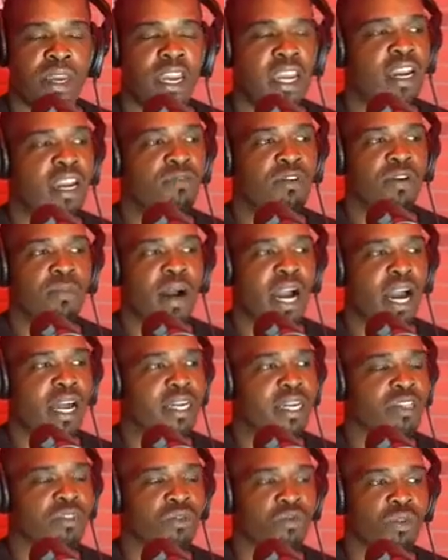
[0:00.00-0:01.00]

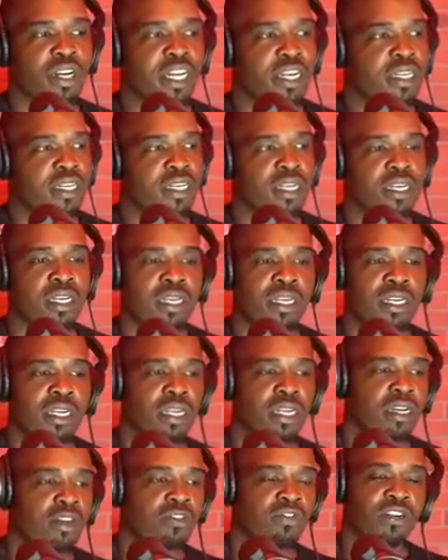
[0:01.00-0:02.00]
Everybody is reaching
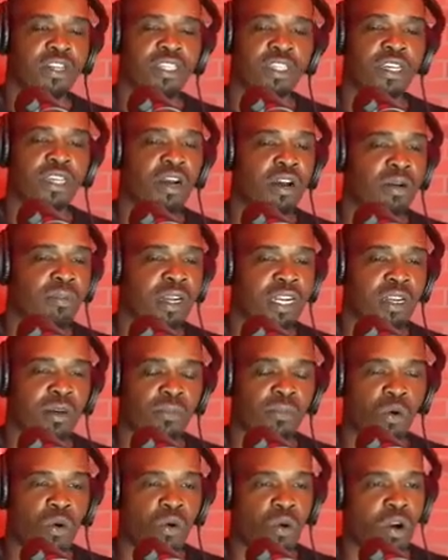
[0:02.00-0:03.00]
for some in the
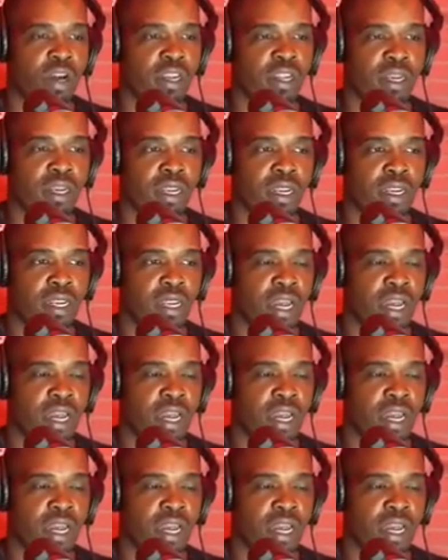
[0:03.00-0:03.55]
morning.